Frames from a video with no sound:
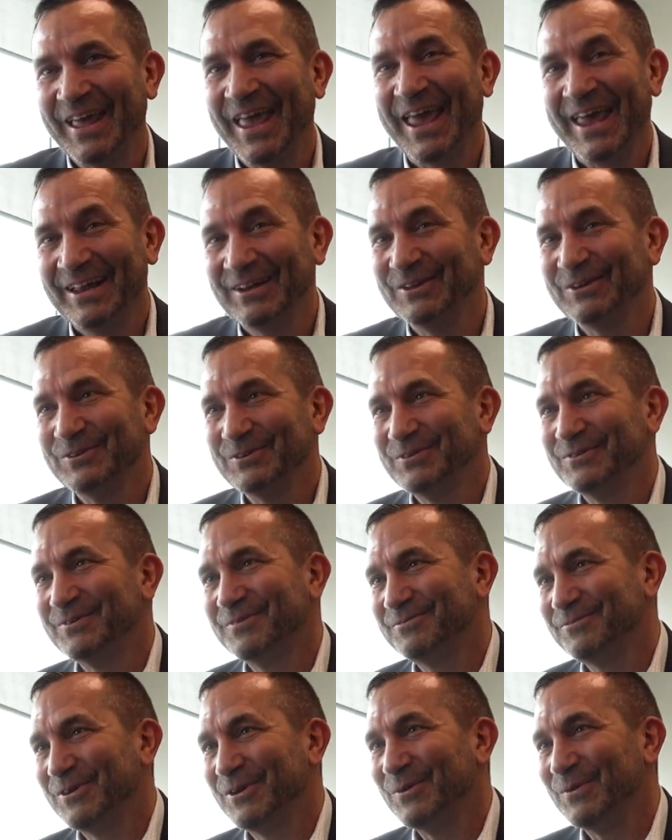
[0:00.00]
HALEU
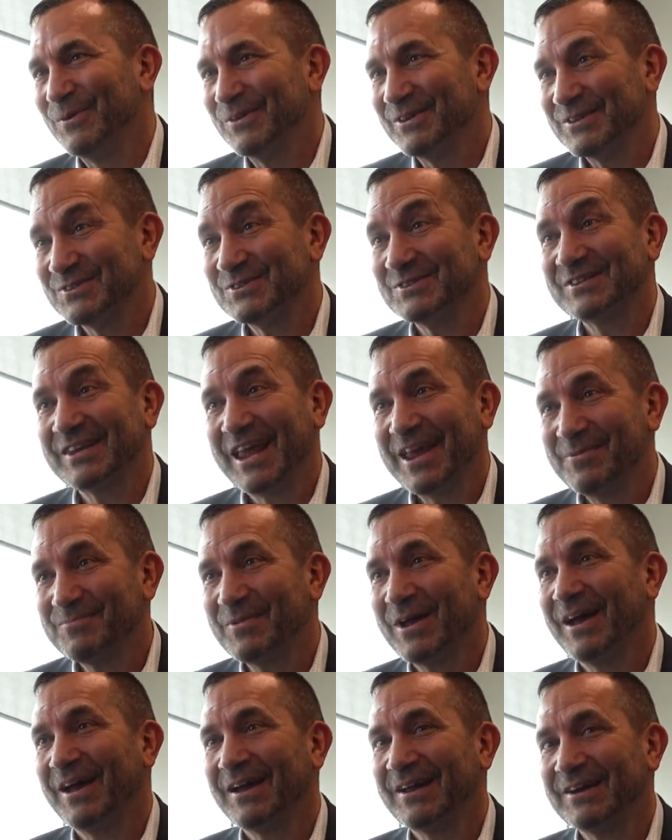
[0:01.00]
fuel, the same
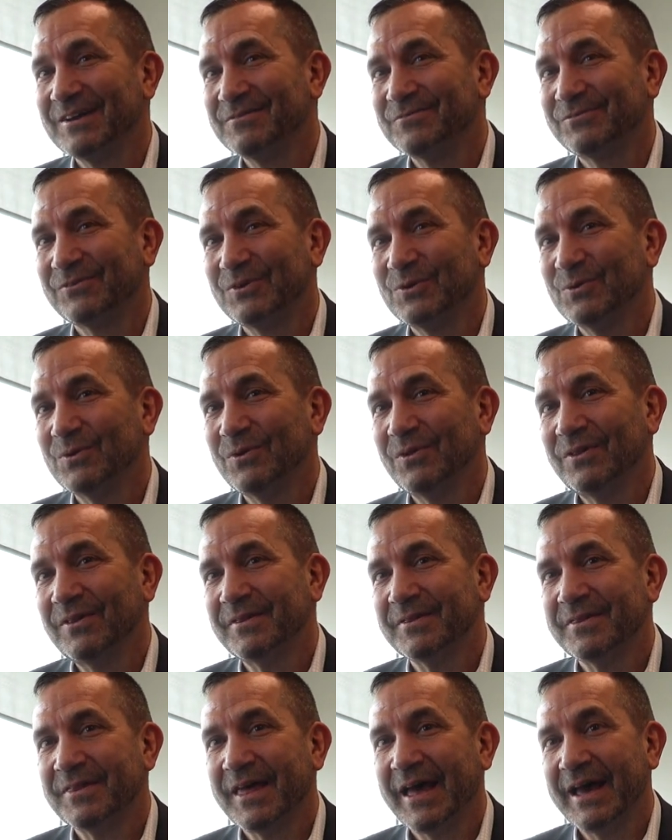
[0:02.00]
kind of
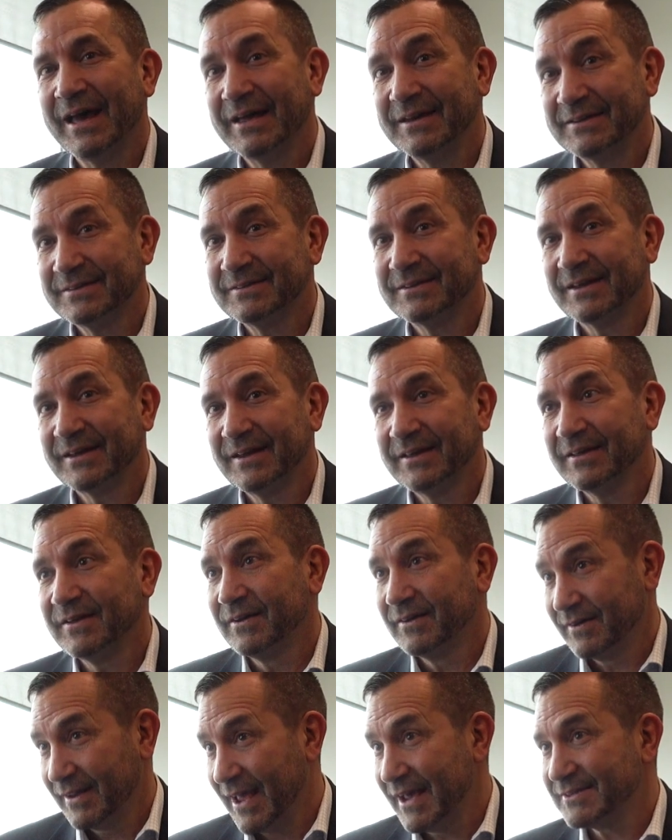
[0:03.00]
fuel that
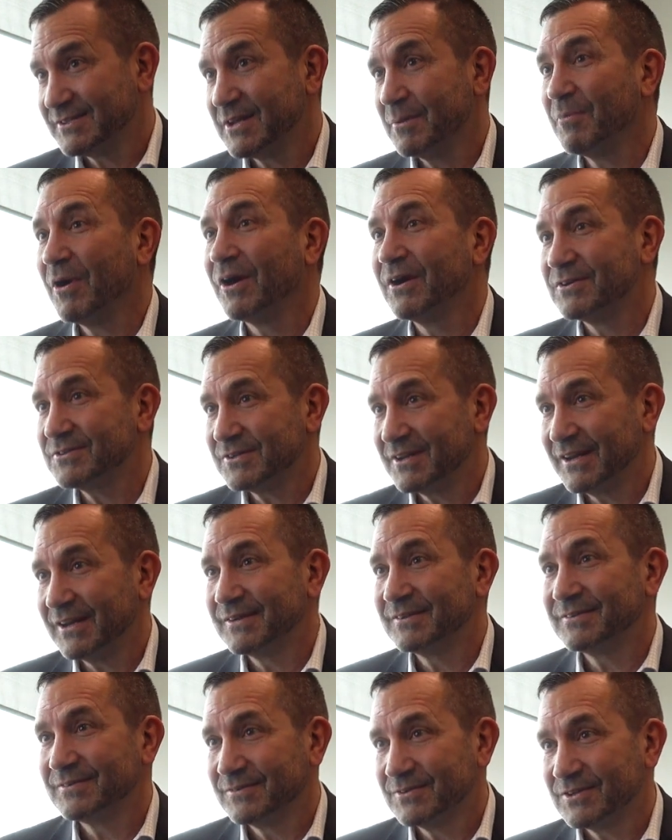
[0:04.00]
SMRs need
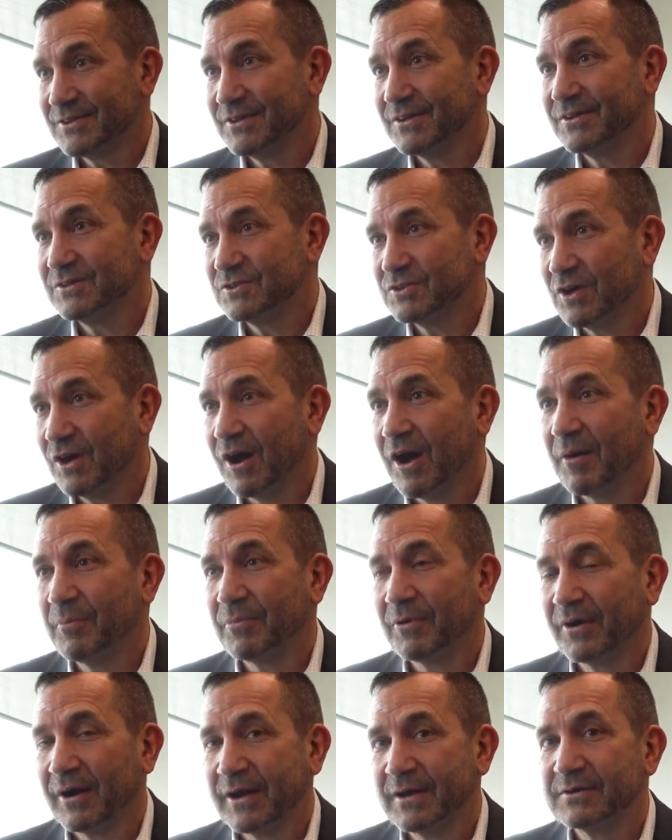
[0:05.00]
to
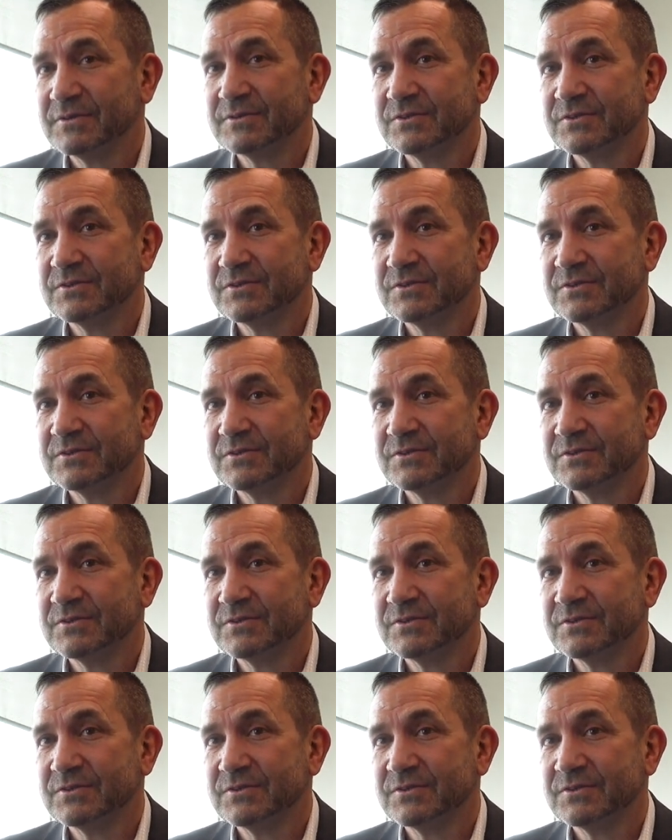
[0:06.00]
operate.